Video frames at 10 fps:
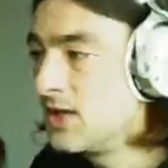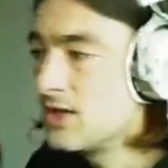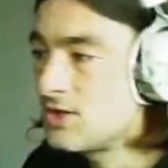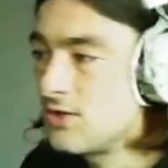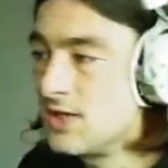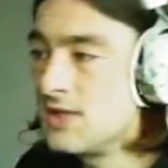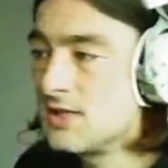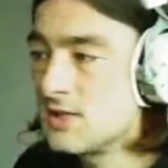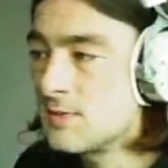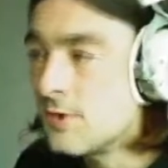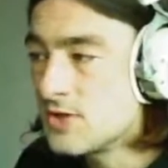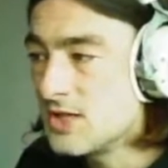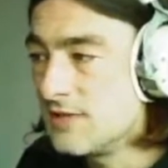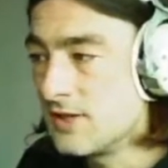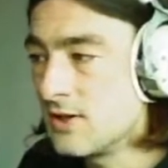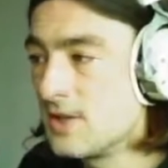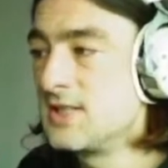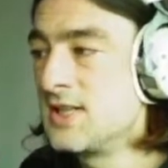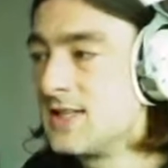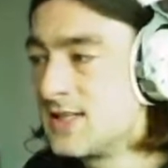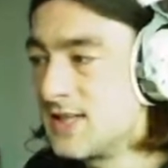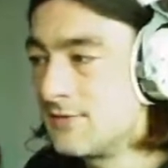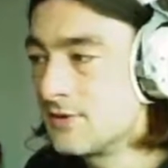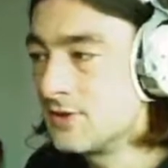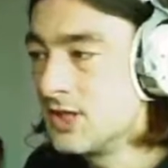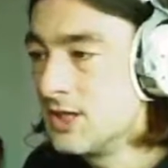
So he's supposed to live in 1987,